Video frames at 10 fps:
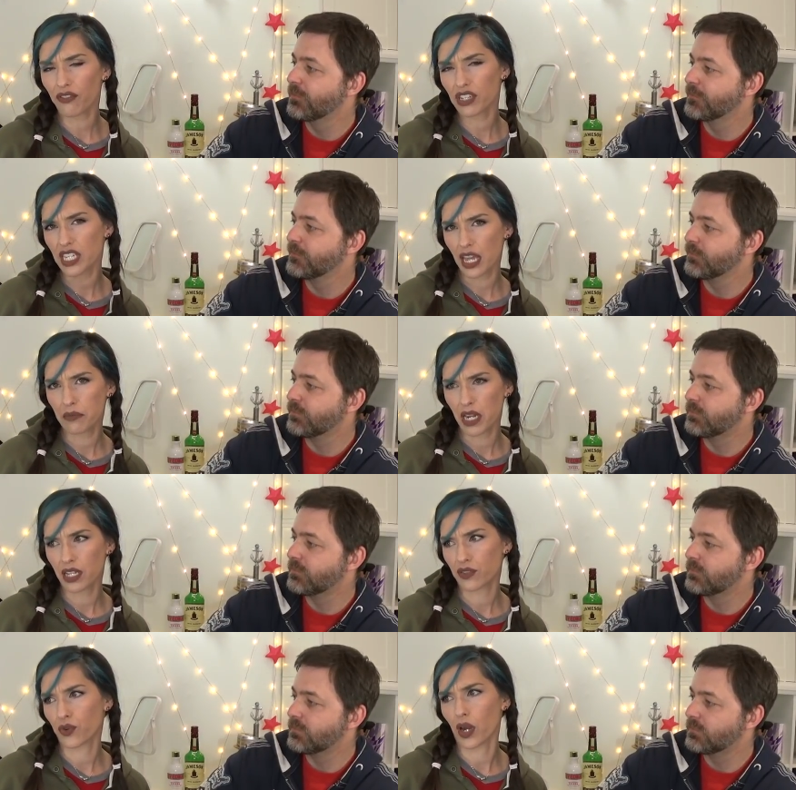Speaker 1: every 10
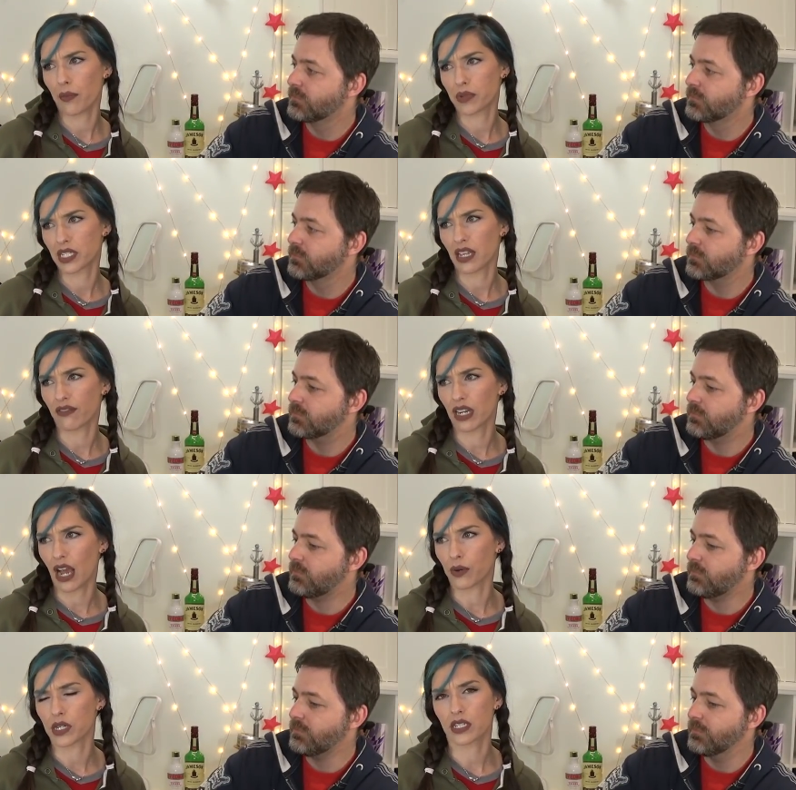minutes for up to seven
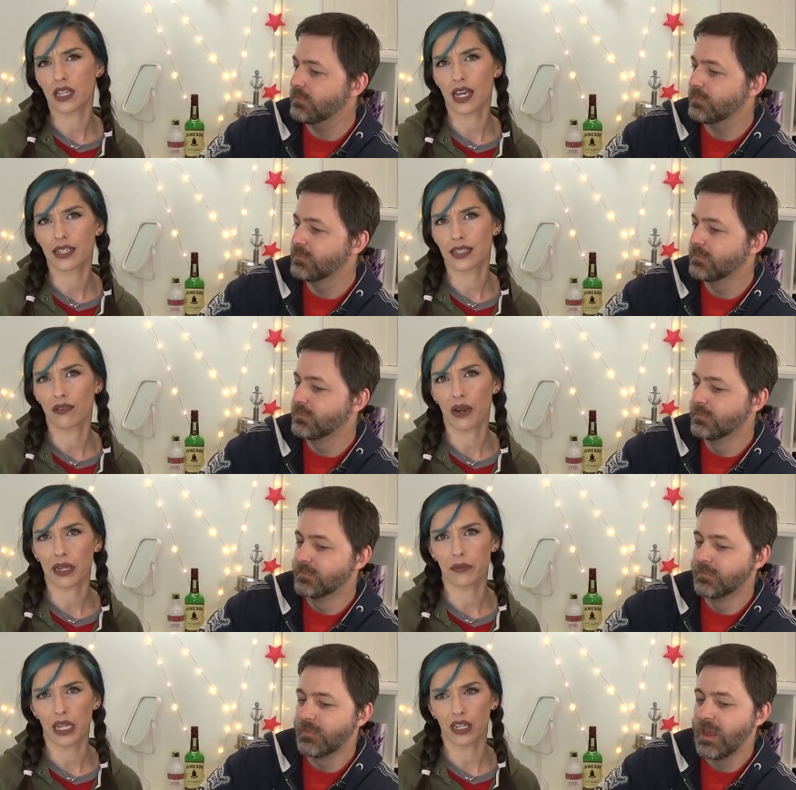hours. That is the
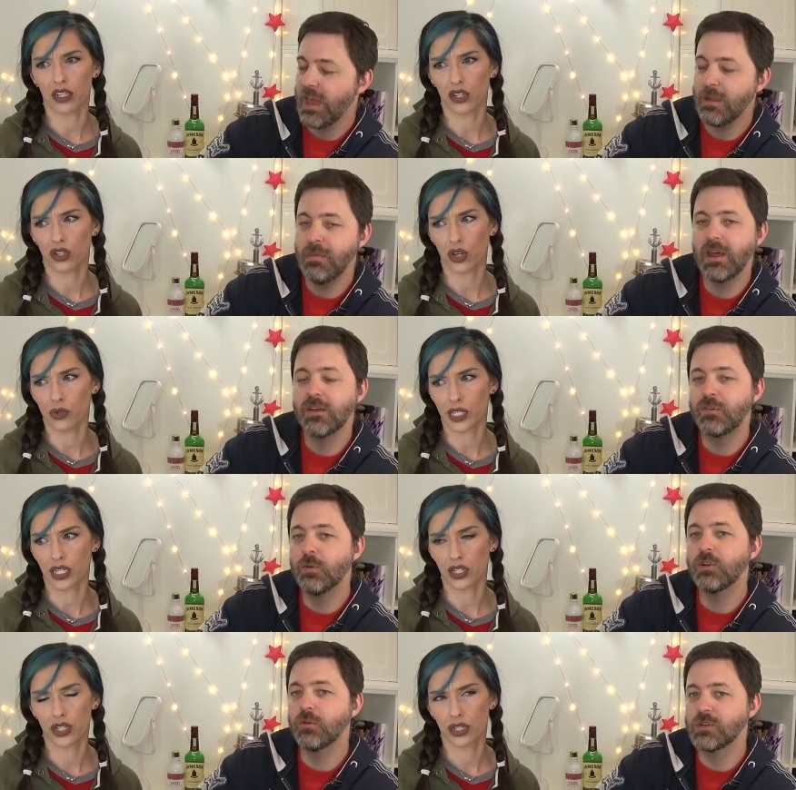recommended. And man, if
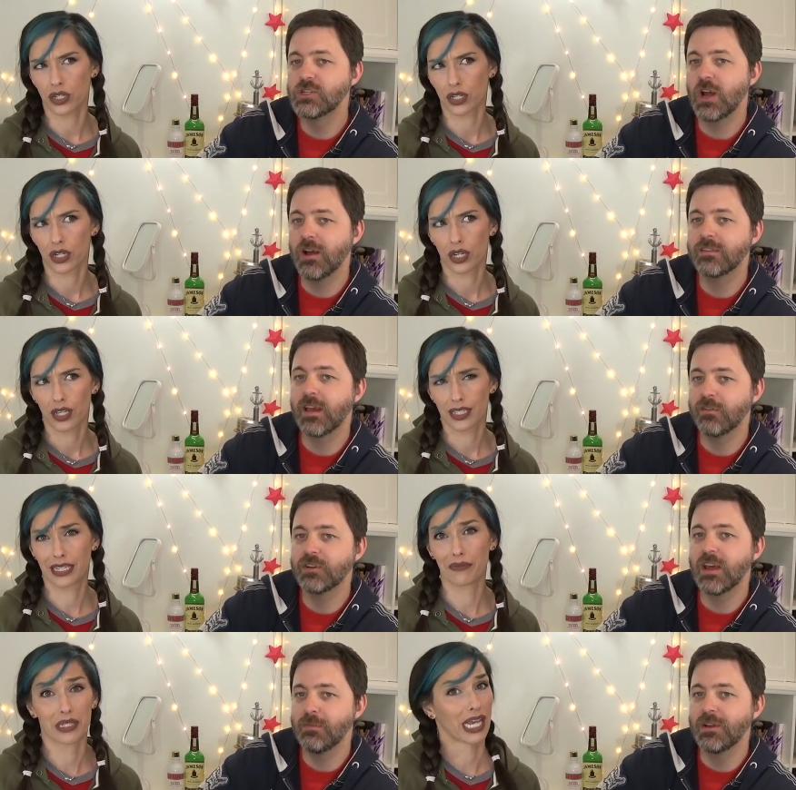you were doing shots
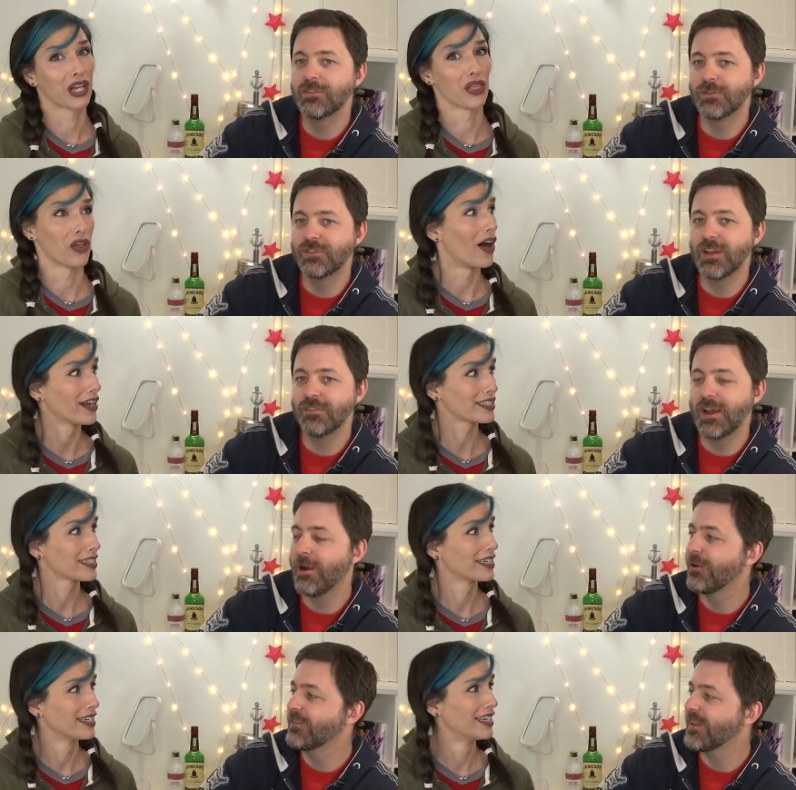every 10 minutes like for lot. seven
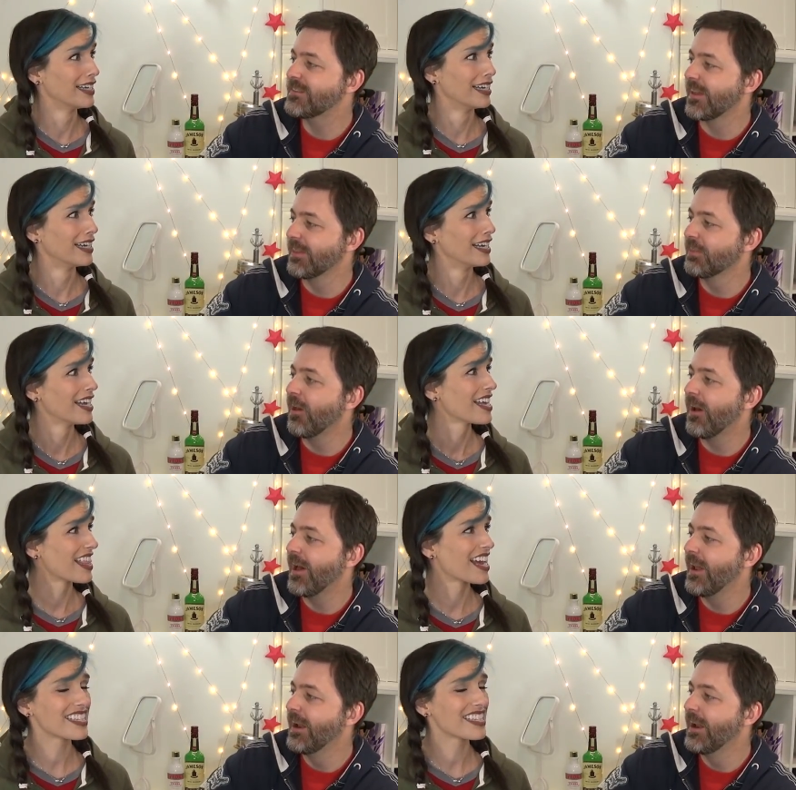
Speaker 2: hours, that's a lot.